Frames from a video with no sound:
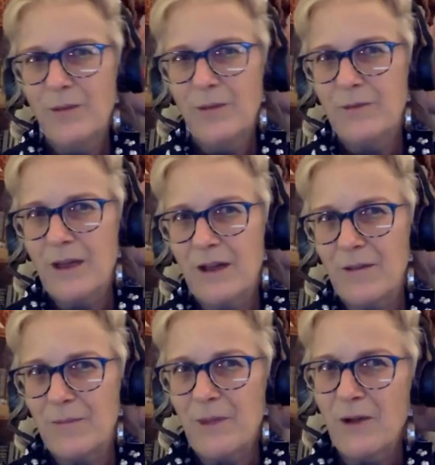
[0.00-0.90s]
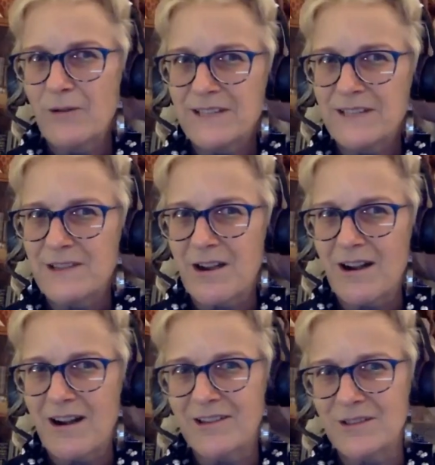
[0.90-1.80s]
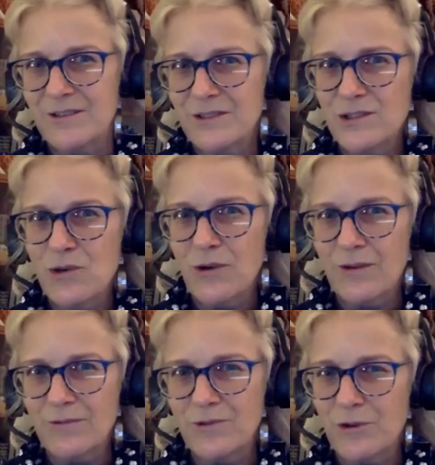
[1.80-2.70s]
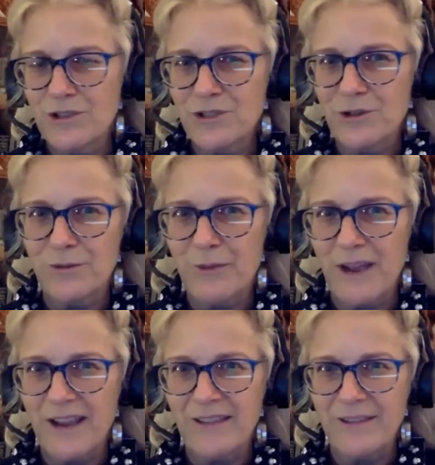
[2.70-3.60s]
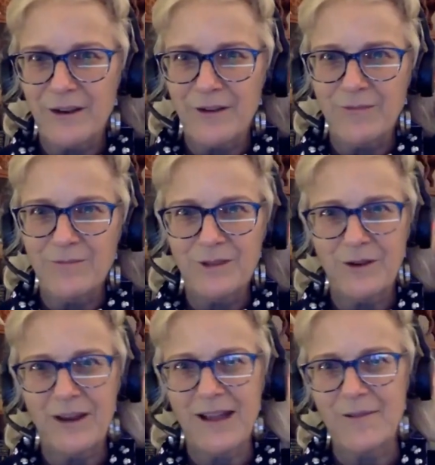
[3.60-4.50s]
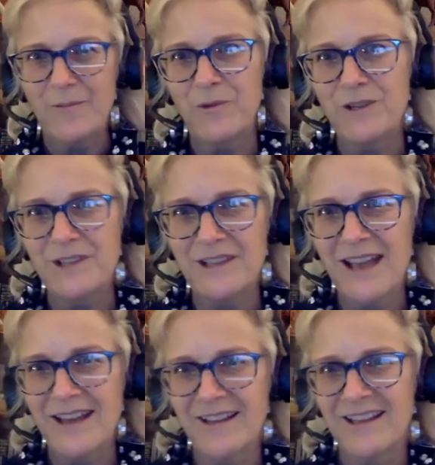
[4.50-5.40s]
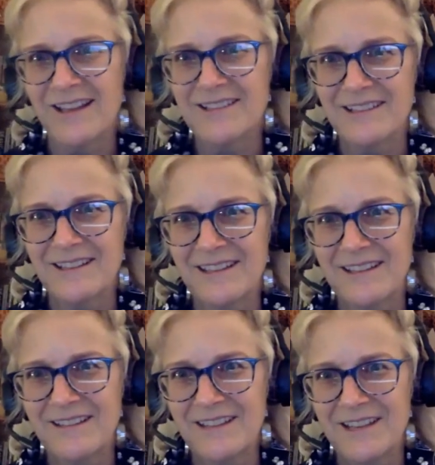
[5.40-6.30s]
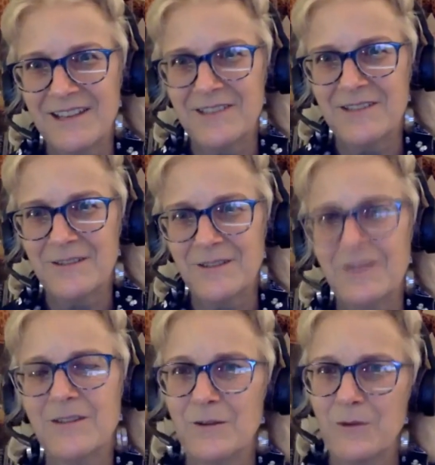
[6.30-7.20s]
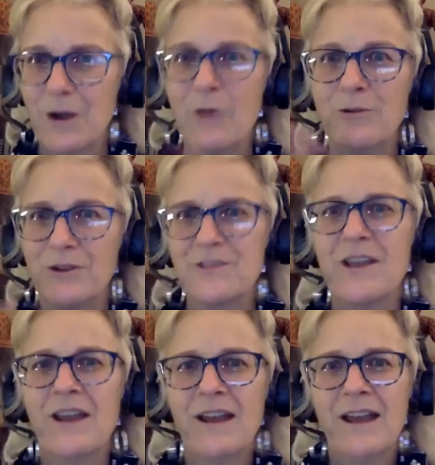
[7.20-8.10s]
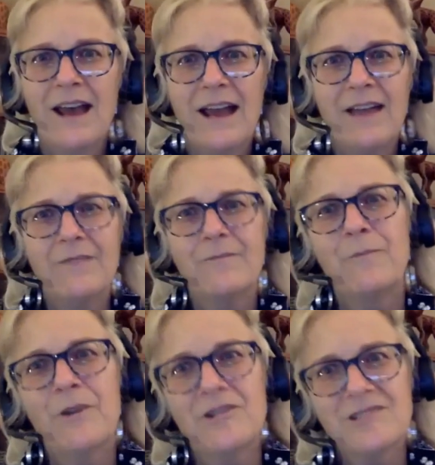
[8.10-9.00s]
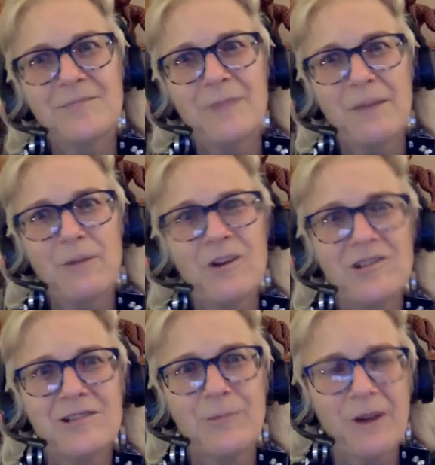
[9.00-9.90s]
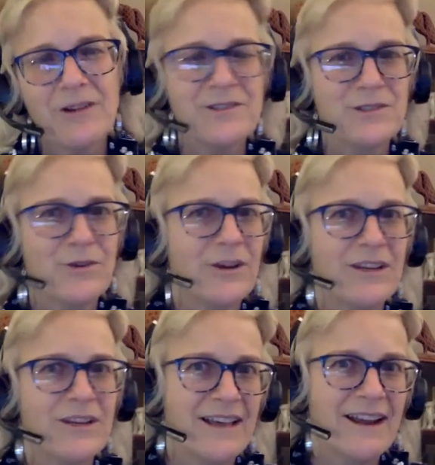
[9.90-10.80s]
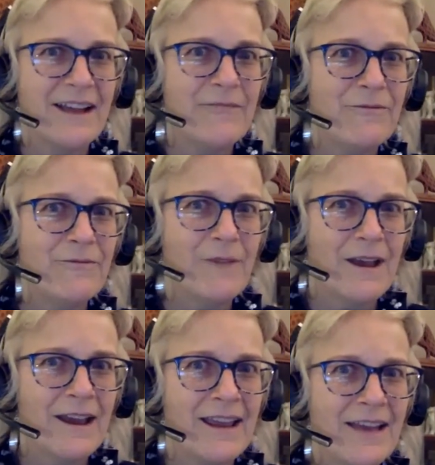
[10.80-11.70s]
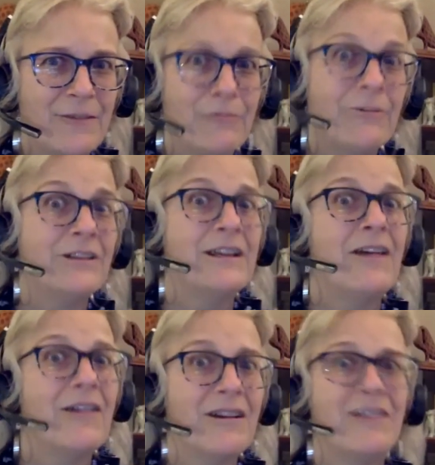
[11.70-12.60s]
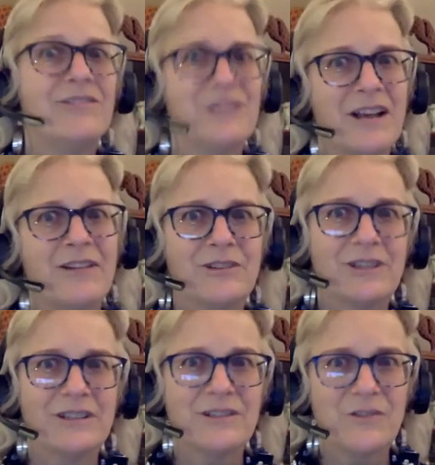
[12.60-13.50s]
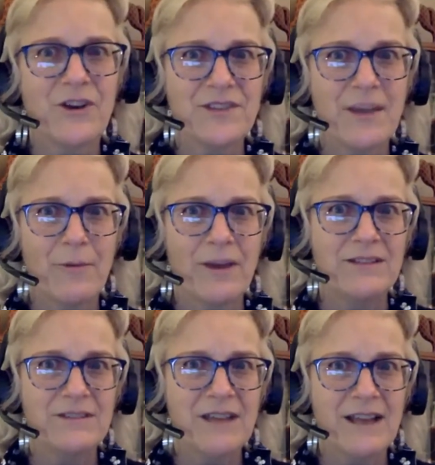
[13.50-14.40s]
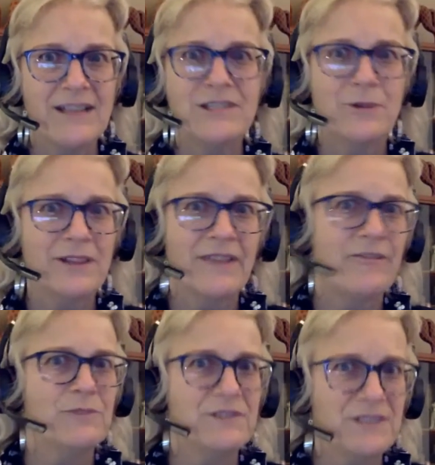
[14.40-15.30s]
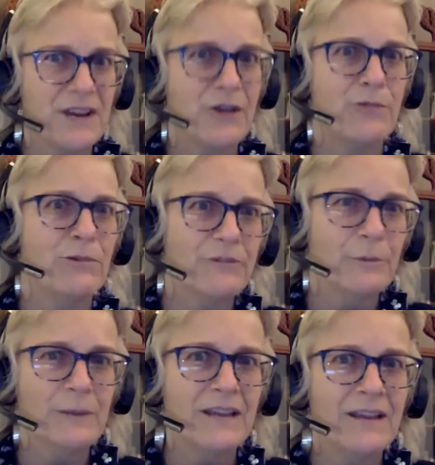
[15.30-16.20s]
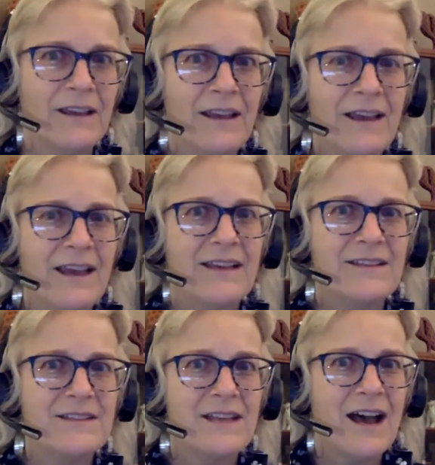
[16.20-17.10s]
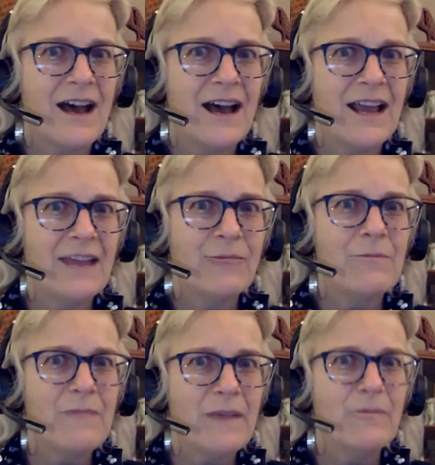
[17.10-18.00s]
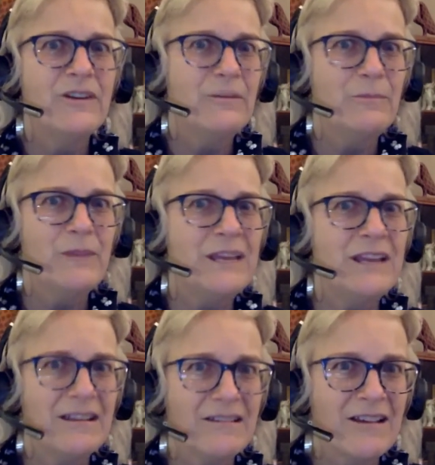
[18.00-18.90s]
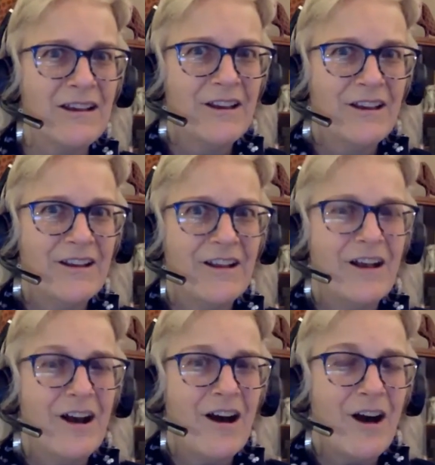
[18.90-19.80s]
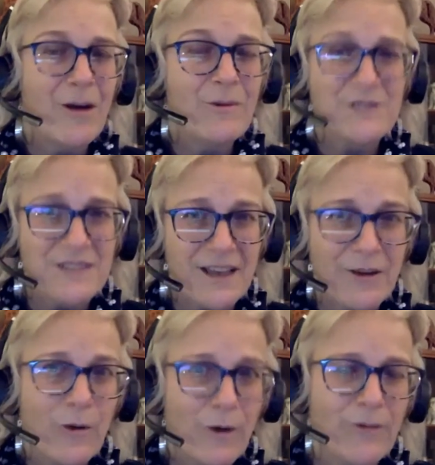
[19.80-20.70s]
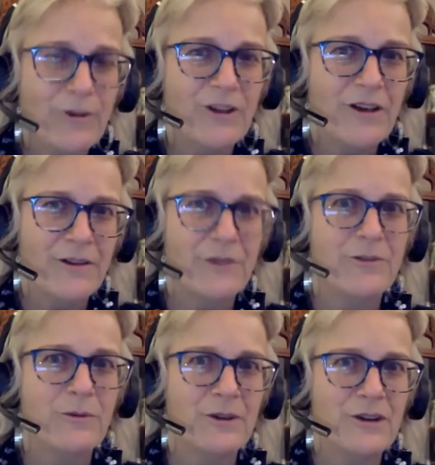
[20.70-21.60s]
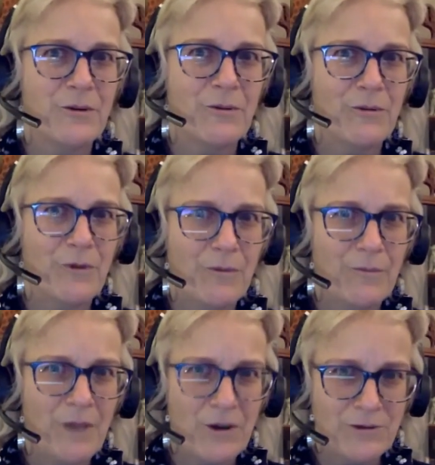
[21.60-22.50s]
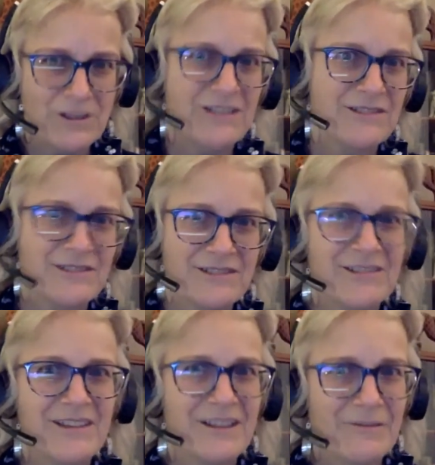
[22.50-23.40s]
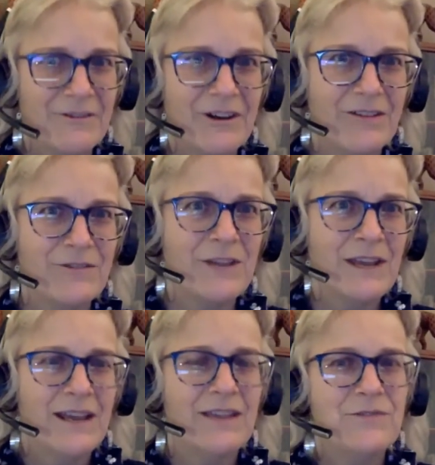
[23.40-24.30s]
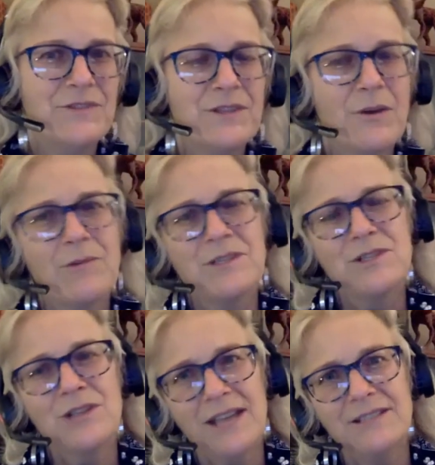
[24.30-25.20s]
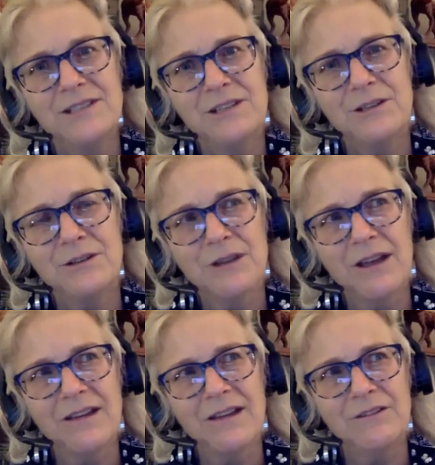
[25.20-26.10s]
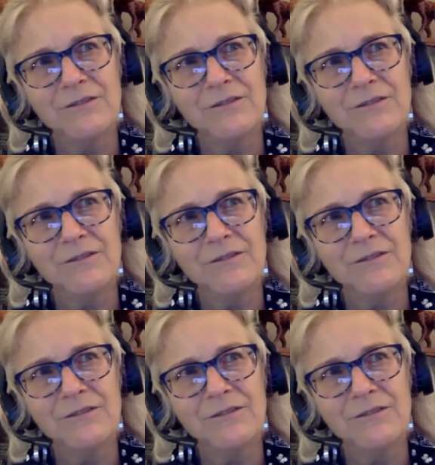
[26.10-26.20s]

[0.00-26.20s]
um, ponies are tor- tortured by their their pre-adolescent kid you know owners. I person my personal part of the story is that I I had a really hard childhood as far as that went. Nine to eleven was terrible for me, and I remembered it being almost that horrible, although there were no ponies involved. And so I was trying to kind of